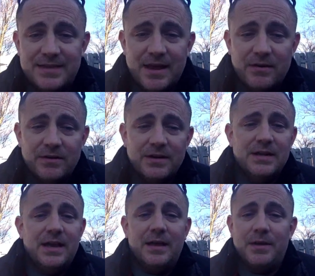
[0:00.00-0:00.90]
there.
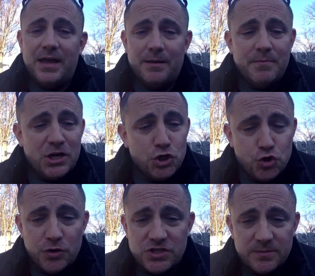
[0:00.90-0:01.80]
And again, make
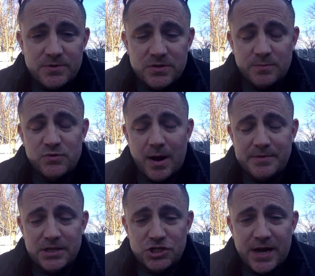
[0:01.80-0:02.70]
sure you subscribe
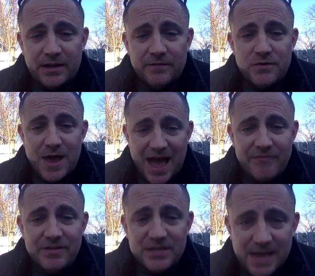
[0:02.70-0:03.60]
to the channel if you
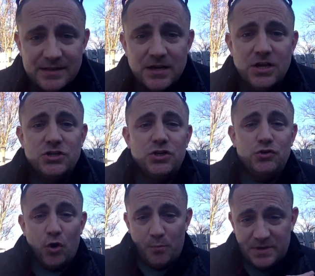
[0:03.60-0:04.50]
haven't yet so you
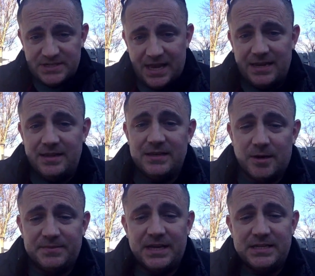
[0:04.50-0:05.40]
don't miss any of these
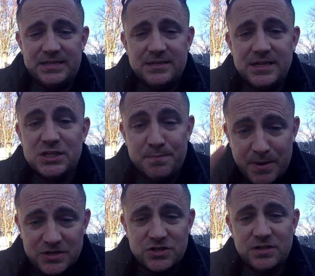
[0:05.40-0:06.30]
updates,
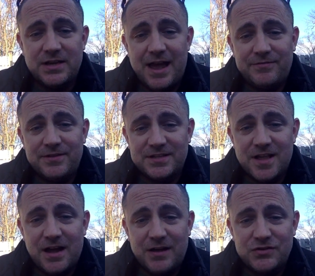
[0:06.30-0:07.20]
especially after this
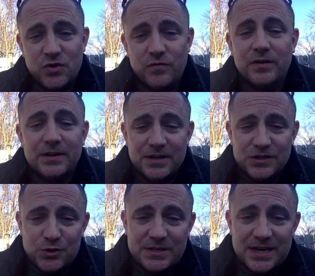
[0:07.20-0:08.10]
lockout's over.
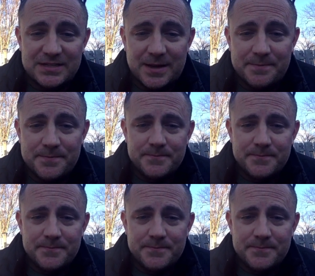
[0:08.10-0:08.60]
Talk to you next time.